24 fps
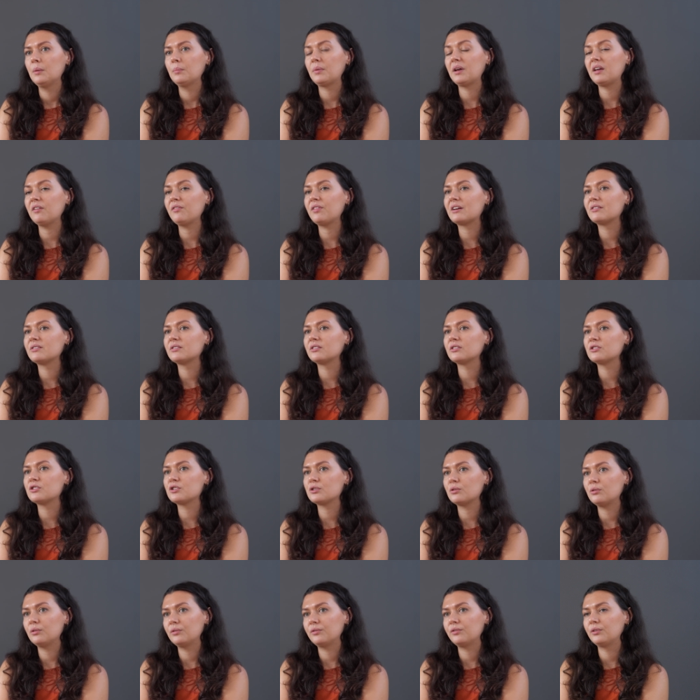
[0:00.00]
But if there is a
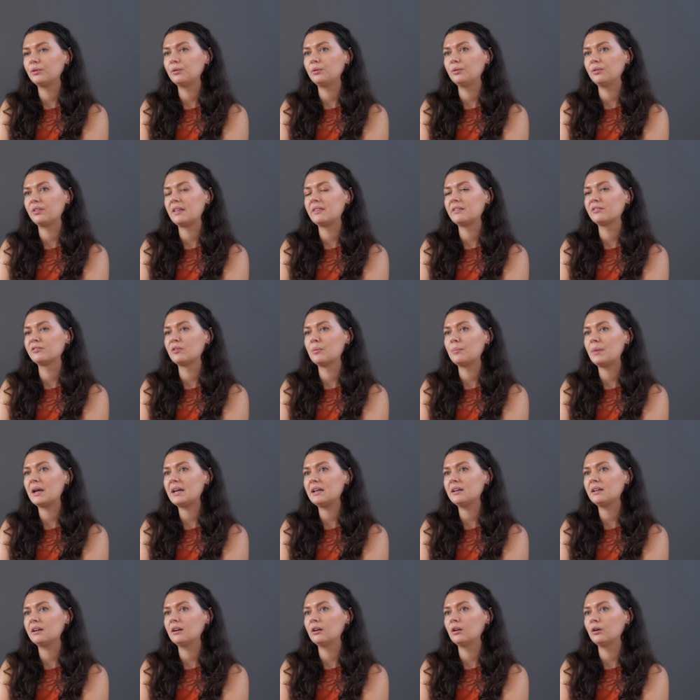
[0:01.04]
shortfall, then the
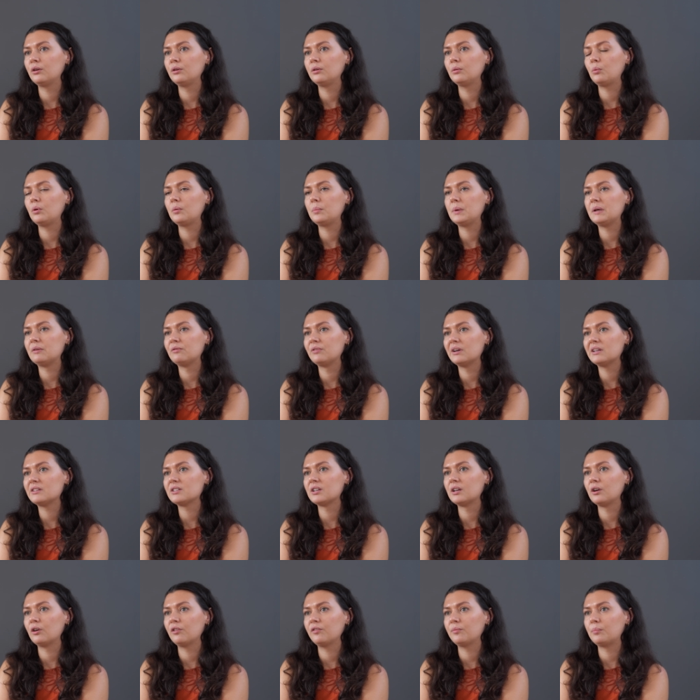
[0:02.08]
remaining loan would be
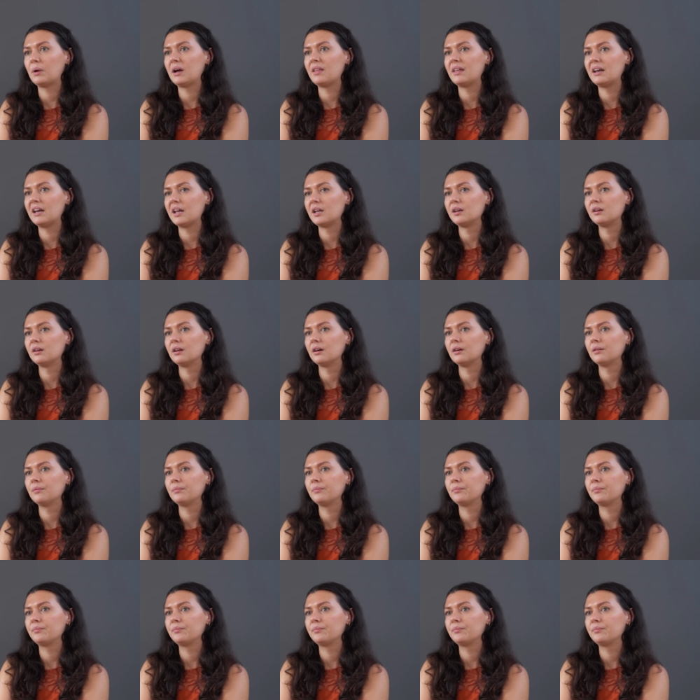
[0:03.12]
written off by the lender.